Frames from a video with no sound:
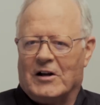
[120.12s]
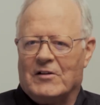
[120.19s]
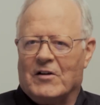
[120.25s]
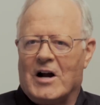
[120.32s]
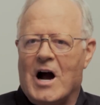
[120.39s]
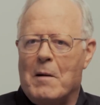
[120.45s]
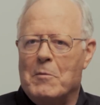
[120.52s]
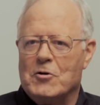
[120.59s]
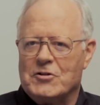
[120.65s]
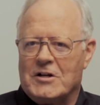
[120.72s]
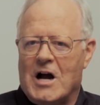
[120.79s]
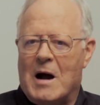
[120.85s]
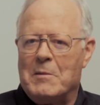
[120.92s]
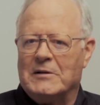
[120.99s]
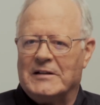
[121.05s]
the, most
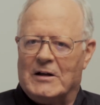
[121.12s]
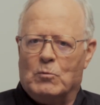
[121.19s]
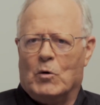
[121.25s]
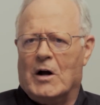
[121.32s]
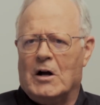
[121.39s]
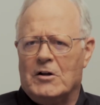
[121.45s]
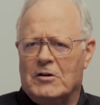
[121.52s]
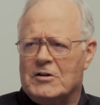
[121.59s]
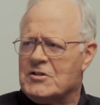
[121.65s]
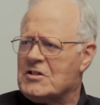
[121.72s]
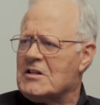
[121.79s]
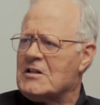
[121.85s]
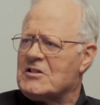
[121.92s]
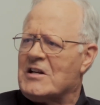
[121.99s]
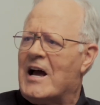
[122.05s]
common thing. Well, you can
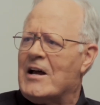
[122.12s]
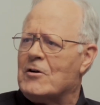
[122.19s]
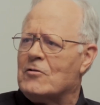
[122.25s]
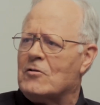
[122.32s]
sign